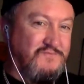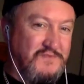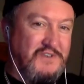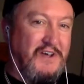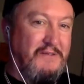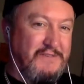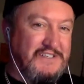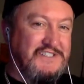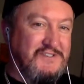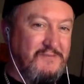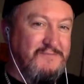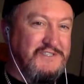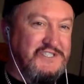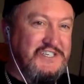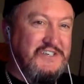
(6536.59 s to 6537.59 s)
Guy with a
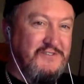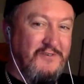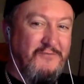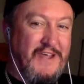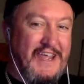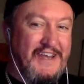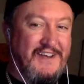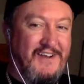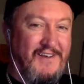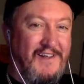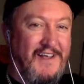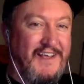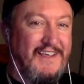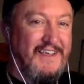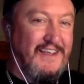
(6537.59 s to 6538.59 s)
submachine gun waiting there,
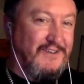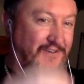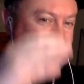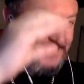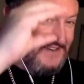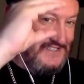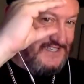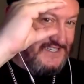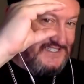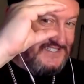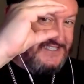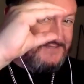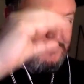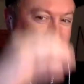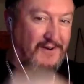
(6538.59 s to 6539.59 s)
like, and the other fella's like, it's a
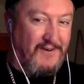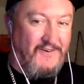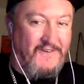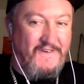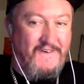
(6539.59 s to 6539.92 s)
spotter.